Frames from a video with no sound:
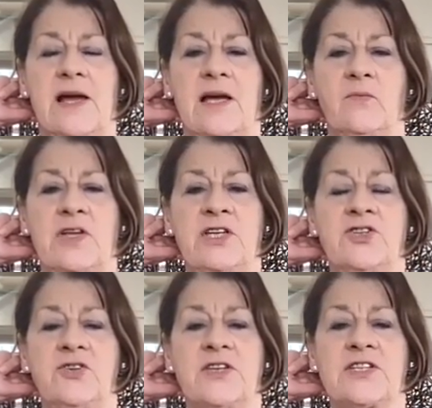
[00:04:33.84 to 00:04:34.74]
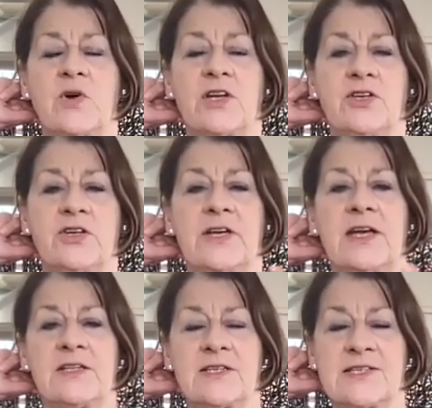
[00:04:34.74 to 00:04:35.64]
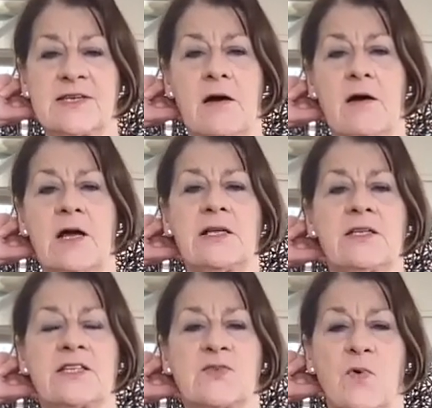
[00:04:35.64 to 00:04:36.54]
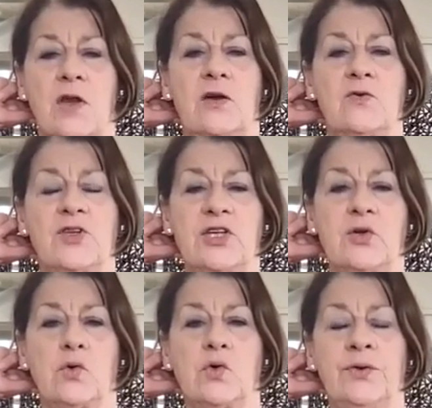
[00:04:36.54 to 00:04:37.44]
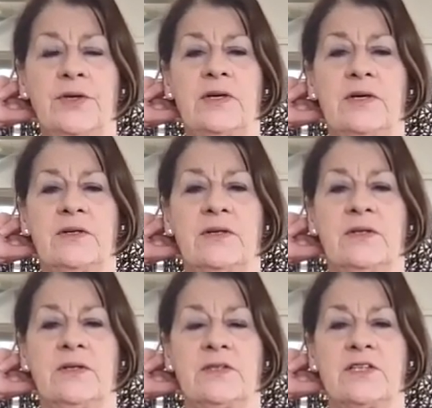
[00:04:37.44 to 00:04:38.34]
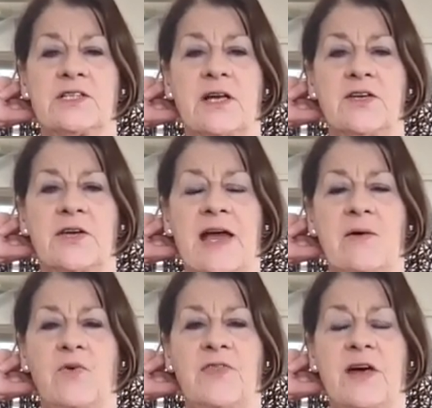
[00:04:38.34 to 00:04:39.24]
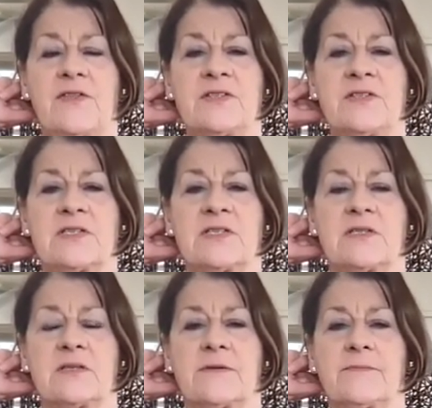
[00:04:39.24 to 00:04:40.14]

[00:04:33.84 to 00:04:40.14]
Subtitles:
And when you do this one, you can get the sigh, the swallow, the yawn, just like you can with the others.